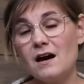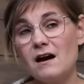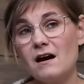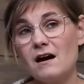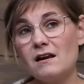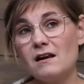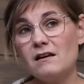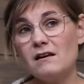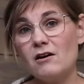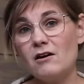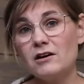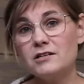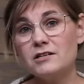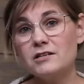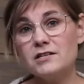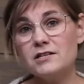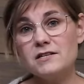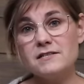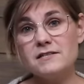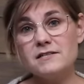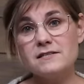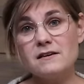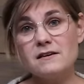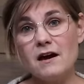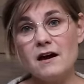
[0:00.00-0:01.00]

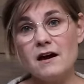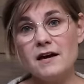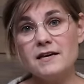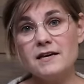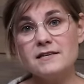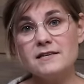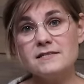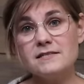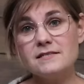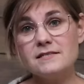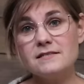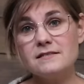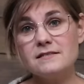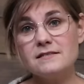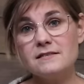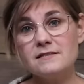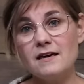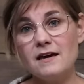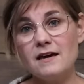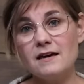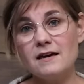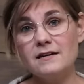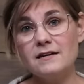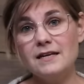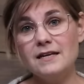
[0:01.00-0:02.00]
larger size
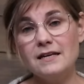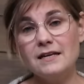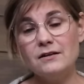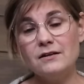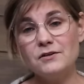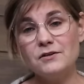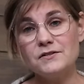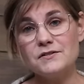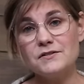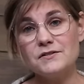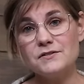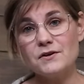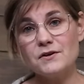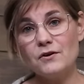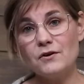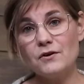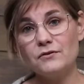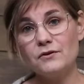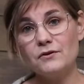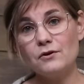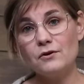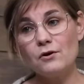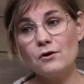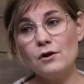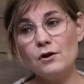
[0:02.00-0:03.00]
needles on
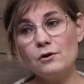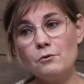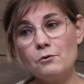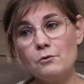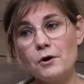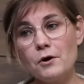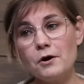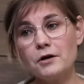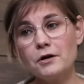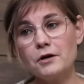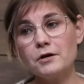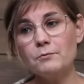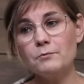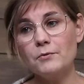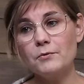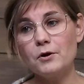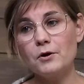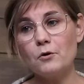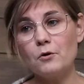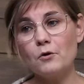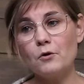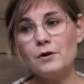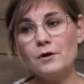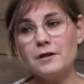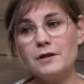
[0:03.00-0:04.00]
the color work, but
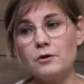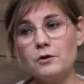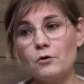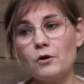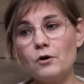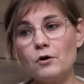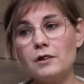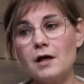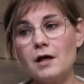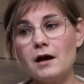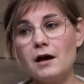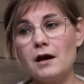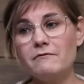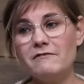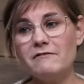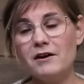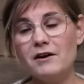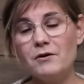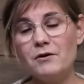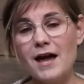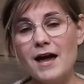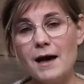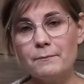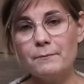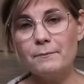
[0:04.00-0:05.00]
all in all, I'm
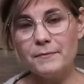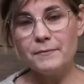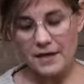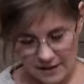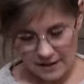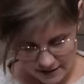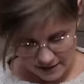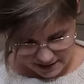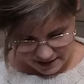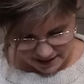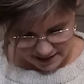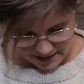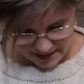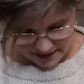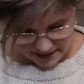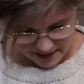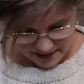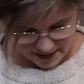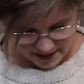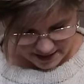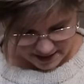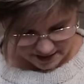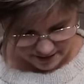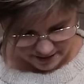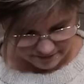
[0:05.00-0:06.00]
very happy.
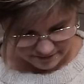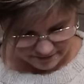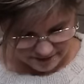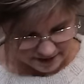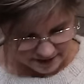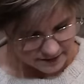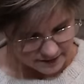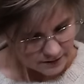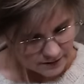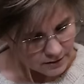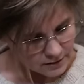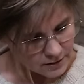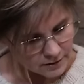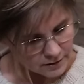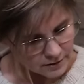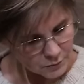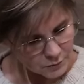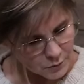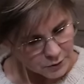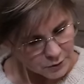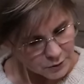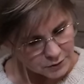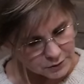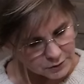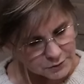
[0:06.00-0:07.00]
And I think the color
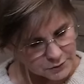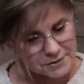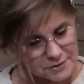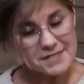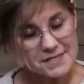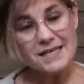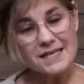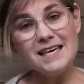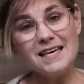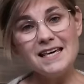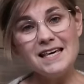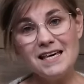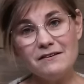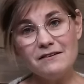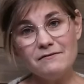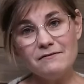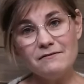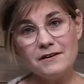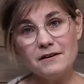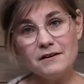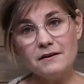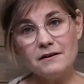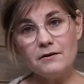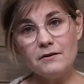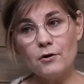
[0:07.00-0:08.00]
work looks
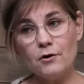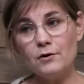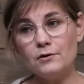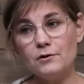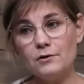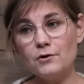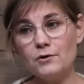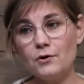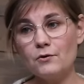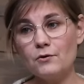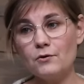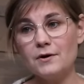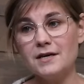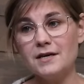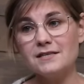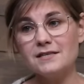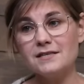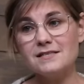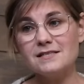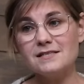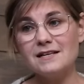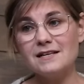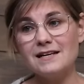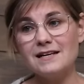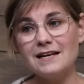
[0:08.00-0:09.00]
even, although
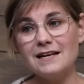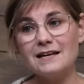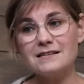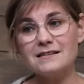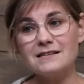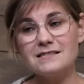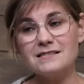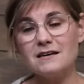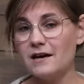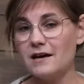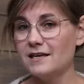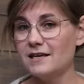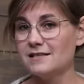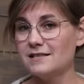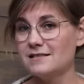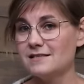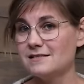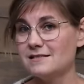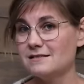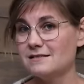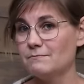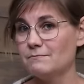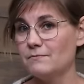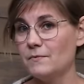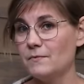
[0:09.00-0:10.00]
it's a little
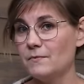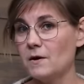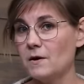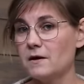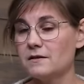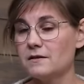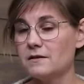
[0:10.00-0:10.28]
tight. But